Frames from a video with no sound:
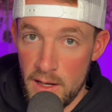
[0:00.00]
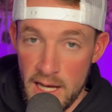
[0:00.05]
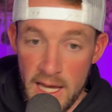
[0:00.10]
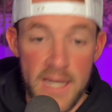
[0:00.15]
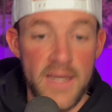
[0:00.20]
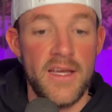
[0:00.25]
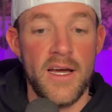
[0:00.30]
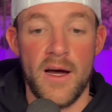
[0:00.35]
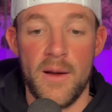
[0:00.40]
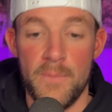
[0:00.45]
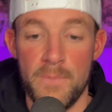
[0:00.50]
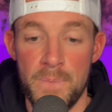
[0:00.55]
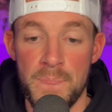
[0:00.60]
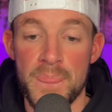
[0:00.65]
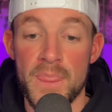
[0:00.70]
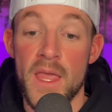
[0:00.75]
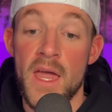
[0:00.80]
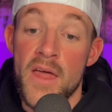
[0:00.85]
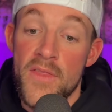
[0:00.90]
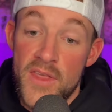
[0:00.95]
income.
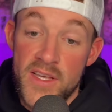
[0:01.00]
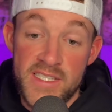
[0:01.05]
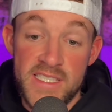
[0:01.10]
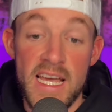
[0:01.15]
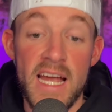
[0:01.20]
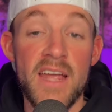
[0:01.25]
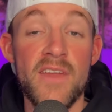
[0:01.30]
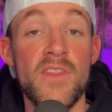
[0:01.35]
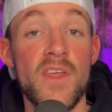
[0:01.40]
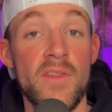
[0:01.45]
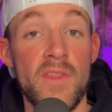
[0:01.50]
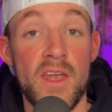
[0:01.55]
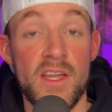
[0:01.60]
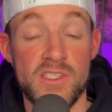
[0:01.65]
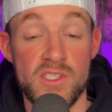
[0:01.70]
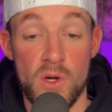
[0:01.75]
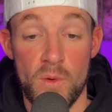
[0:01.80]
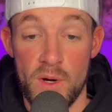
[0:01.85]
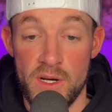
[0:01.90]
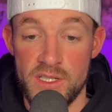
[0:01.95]
The second thing that
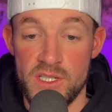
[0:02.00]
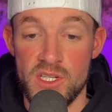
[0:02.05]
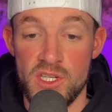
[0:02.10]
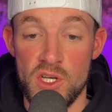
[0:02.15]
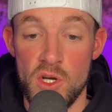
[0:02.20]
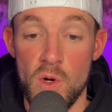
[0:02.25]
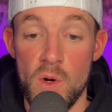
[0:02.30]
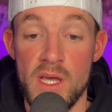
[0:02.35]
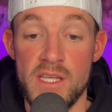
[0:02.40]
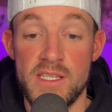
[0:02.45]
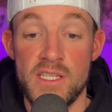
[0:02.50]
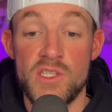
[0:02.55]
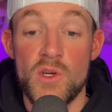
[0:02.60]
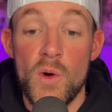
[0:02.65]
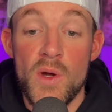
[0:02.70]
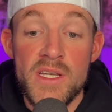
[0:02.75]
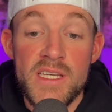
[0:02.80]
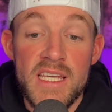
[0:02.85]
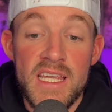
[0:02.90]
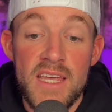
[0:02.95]
it's going to do is it's
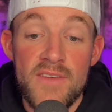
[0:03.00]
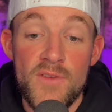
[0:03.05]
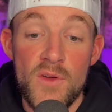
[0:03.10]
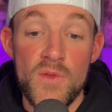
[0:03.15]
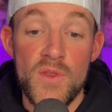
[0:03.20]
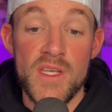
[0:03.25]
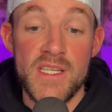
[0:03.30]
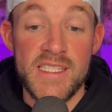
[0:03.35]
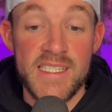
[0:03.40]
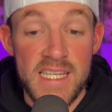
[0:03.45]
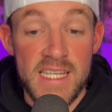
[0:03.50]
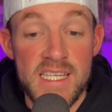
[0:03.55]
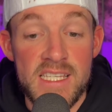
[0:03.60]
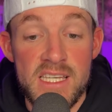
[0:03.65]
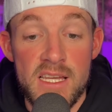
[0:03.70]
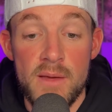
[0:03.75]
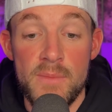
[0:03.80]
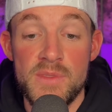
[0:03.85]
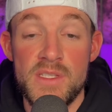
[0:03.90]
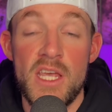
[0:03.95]
going to give you the
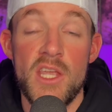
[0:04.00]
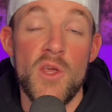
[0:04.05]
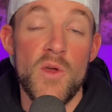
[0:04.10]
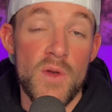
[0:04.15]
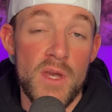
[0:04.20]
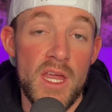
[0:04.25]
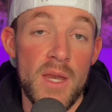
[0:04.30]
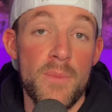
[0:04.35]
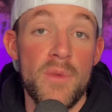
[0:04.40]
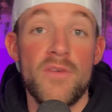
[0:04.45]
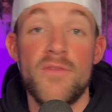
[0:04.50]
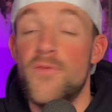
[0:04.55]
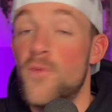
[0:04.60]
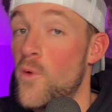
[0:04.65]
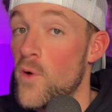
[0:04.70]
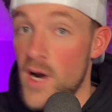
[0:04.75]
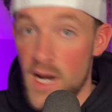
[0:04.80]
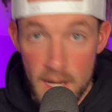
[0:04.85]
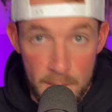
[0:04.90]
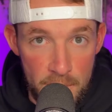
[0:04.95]
systems that you need
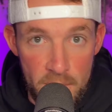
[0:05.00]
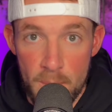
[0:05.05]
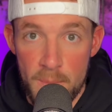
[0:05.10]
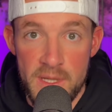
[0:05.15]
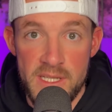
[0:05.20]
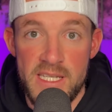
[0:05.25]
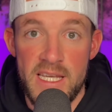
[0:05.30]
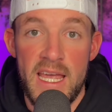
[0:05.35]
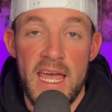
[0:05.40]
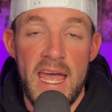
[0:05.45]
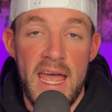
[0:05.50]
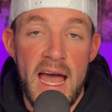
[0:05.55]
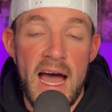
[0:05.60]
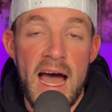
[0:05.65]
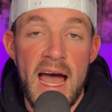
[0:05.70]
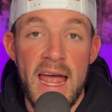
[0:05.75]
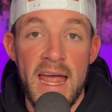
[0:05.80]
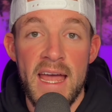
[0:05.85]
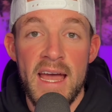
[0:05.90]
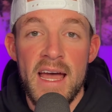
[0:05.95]
before implementing
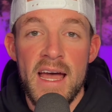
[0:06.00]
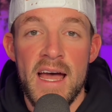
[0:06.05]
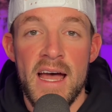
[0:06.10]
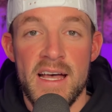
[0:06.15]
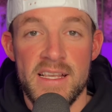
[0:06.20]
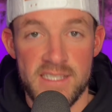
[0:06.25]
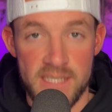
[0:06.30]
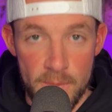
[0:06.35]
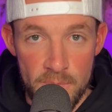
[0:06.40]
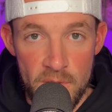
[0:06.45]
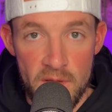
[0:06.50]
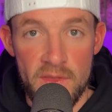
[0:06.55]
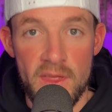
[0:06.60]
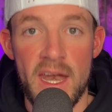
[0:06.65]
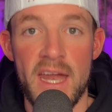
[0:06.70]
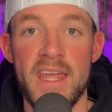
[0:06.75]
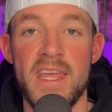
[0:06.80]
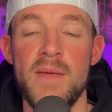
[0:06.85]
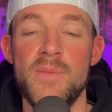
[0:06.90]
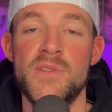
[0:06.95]
AI. Something that
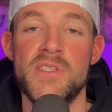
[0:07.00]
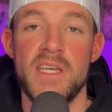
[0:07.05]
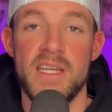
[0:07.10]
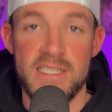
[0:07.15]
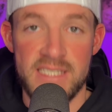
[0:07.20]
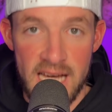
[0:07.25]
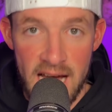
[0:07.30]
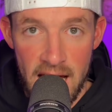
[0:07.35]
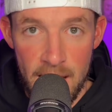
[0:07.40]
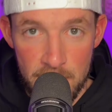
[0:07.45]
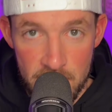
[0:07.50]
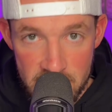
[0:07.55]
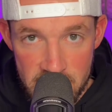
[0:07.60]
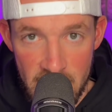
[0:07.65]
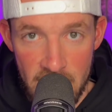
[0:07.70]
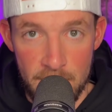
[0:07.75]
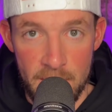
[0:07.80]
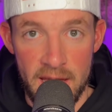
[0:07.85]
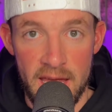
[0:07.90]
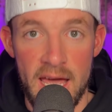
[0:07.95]
I keep seeing time and
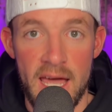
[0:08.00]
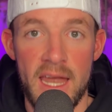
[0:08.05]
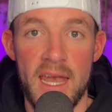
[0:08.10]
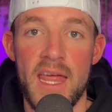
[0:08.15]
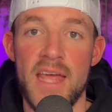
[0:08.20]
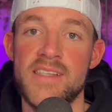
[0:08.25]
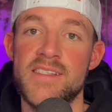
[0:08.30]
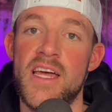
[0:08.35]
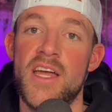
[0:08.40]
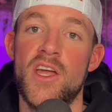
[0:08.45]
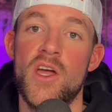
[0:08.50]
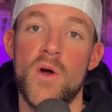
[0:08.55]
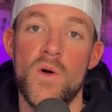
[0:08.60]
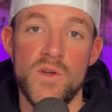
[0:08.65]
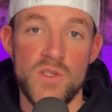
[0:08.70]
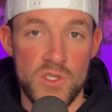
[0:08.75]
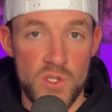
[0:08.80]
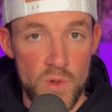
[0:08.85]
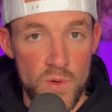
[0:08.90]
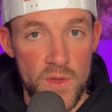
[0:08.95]
time again as I go
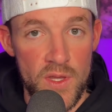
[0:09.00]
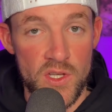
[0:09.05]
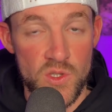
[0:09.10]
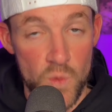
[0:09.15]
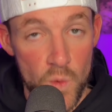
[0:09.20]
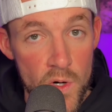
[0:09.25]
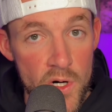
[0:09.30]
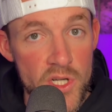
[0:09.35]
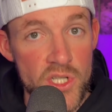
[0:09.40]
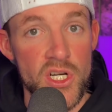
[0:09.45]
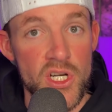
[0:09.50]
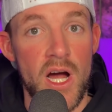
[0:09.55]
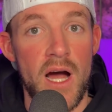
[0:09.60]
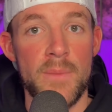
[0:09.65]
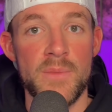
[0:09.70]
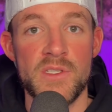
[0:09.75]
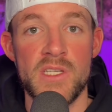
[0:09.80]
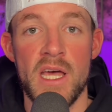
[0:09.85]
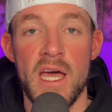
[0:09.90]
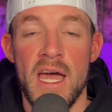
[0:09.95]
and do these
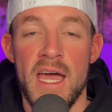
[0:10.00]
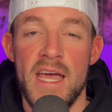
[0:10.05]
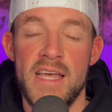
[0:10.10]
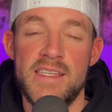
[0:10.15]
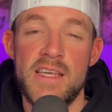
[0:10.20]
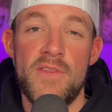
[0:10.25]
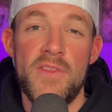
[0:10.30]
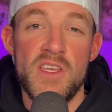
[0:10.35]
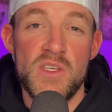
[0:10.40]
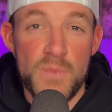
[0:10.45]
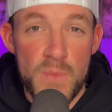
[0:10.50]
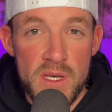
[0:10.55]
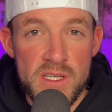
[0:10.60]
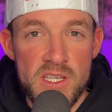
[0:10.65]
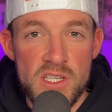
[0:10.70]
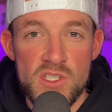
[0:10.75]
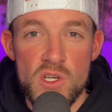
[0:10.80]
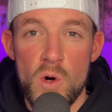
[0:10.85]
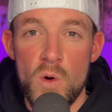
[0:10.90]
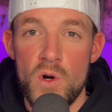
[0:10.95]
workshops is that these
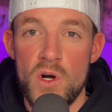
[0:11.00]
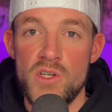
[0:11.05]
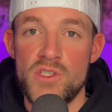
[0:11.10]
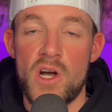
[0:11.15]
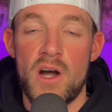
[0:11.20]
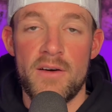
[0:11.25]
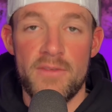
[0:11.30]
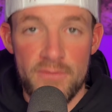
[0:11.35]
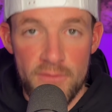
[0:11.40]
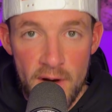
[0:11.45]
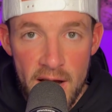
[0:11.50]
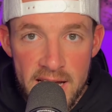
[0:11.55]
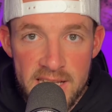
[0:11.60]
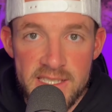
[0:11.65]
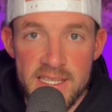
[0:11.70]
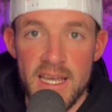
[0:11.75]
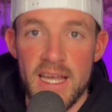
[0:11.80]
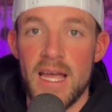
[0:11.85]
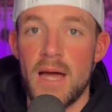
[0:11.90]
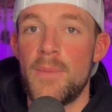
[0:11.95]
business owners are
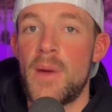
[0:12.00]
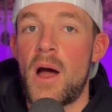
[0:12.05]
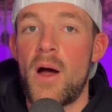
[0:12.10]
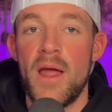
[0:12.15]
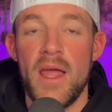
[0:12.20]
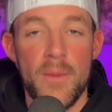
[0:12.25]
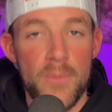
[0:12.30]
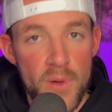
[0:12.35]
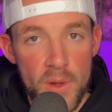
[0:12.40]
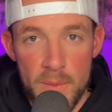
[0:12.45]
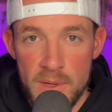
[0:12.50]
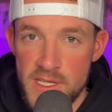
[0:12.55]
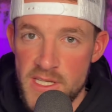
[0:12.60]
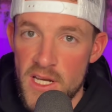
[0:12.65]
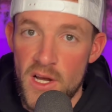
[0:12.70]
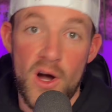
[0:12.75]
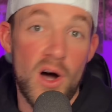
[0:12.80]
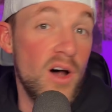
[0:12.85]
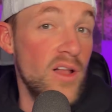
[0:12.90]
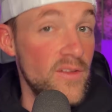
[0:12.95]
frantic about
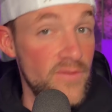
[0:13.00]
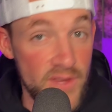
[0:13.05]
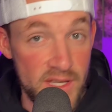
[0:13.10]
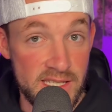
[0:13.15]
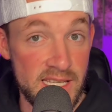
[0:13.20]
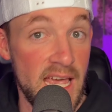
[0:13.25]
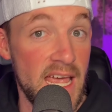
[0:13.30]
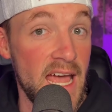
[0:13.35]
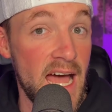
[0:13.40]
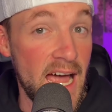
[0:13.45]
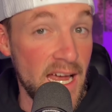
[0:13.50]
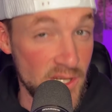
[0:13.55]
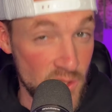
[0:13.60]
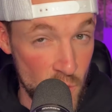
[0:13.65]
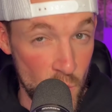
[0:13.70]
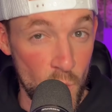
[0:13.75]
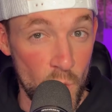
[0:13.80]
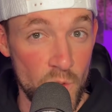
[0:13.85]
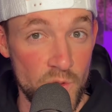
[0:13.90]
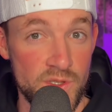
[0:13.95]
implementing all of these AI
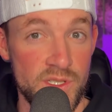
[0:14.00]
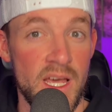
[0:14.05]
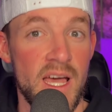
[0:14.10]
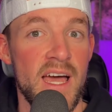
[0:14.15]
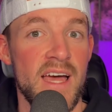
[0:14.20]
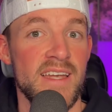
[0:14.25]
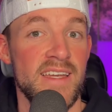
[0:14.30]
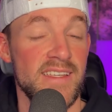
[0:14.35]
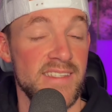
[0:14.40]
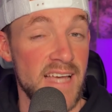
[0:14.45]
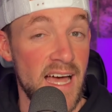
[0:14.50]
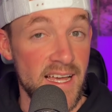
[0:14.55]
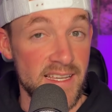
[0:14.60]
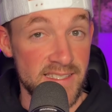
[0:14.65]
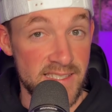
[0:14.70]
tools. Does that